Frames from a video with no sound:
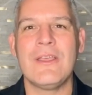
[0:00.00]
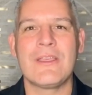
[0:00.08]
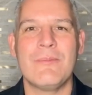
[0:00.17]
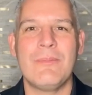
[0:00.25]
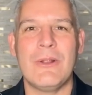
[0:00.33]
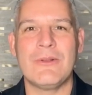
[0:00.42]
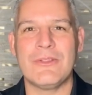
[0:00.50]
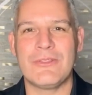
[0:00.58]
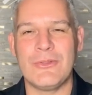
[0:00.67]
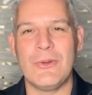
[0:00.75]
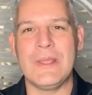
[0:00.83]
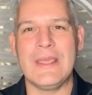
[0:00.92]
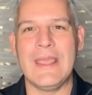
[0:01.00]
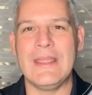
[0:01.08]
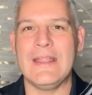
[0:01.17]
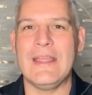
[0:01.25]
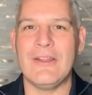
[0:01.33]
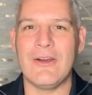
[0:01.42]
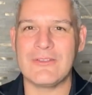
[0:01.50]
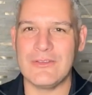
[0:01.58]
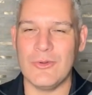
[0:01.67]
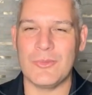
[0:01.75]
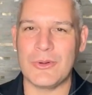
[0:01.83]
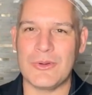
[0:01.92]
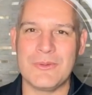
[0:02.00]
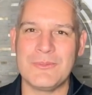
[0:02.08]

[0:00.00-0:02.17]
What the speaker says: compared to 38 in October.